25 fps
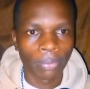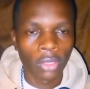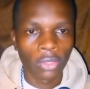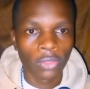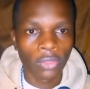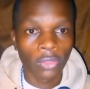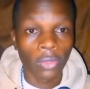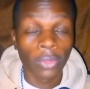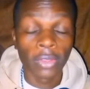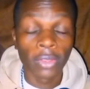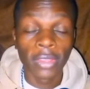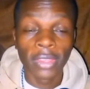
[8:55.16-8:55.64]

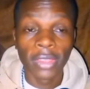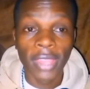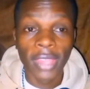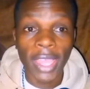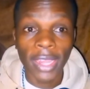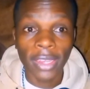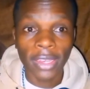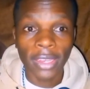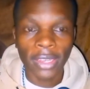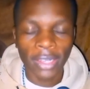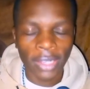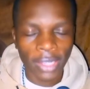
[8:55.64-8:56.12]
So
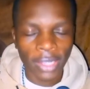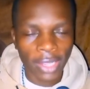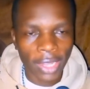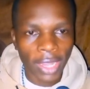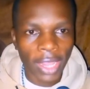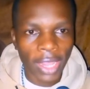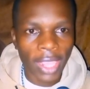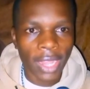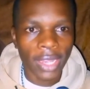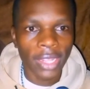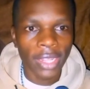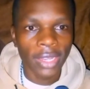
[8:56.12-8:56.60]
that
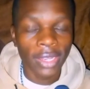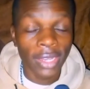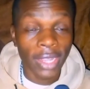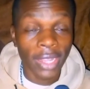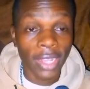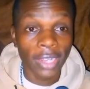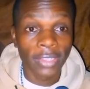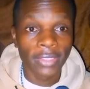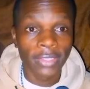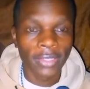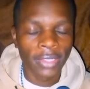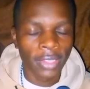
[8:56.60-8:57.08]
clearly
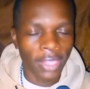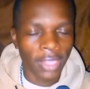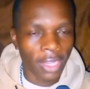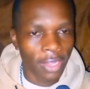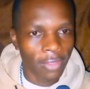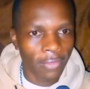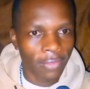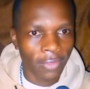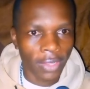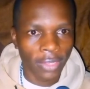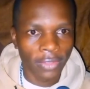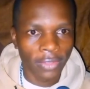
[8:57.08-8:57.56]
tells the
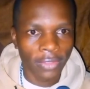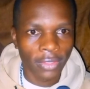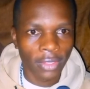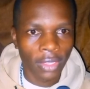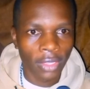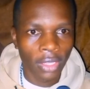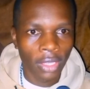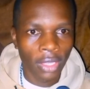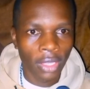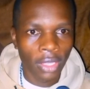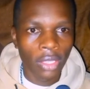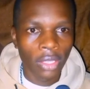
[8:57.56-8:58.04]
difference.
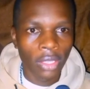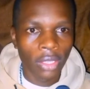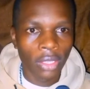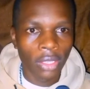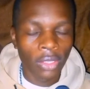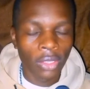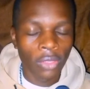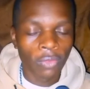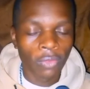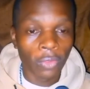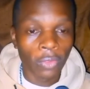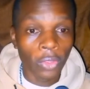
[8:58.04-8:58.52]

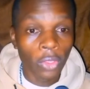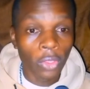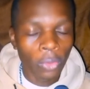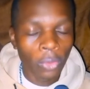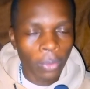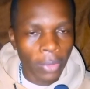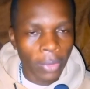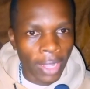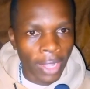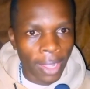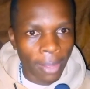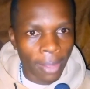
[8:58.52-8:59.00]
For you to
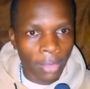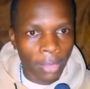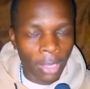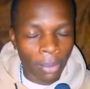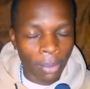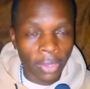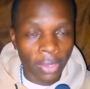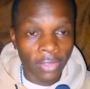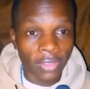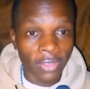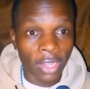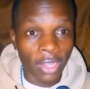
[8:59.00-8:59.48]
become the
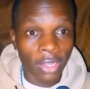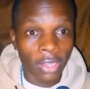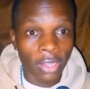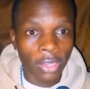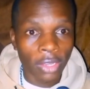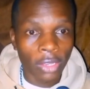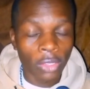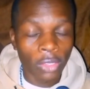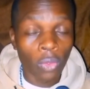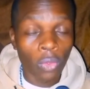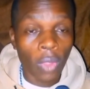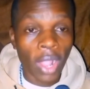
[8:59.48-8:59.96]

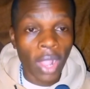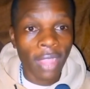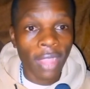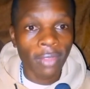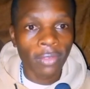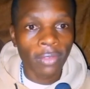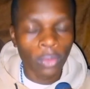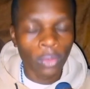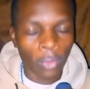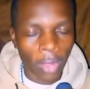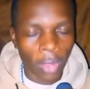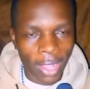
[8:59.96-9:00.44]
president, you
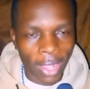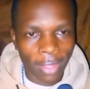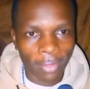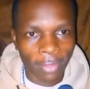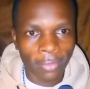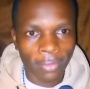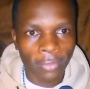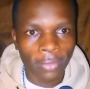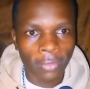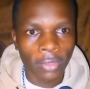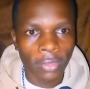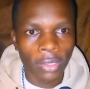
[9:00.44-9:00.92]
have to
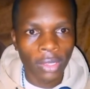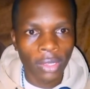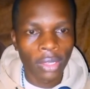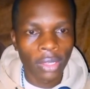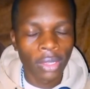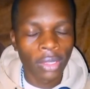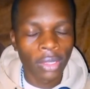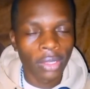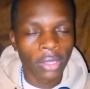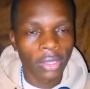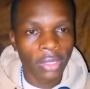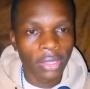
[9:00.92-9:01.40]
have
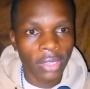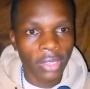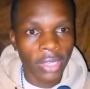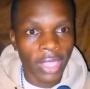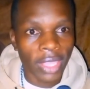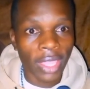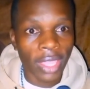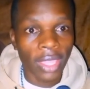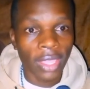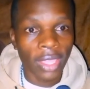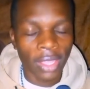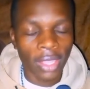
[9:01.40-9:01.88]

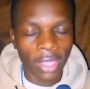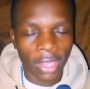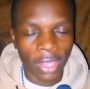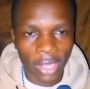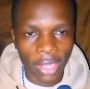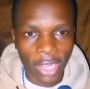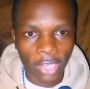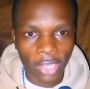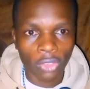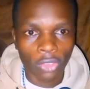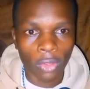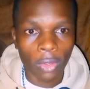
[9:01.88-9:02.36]
the
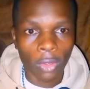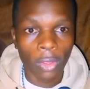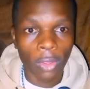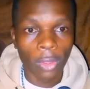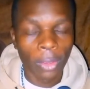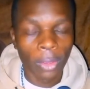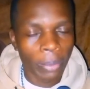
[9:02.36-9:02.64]
national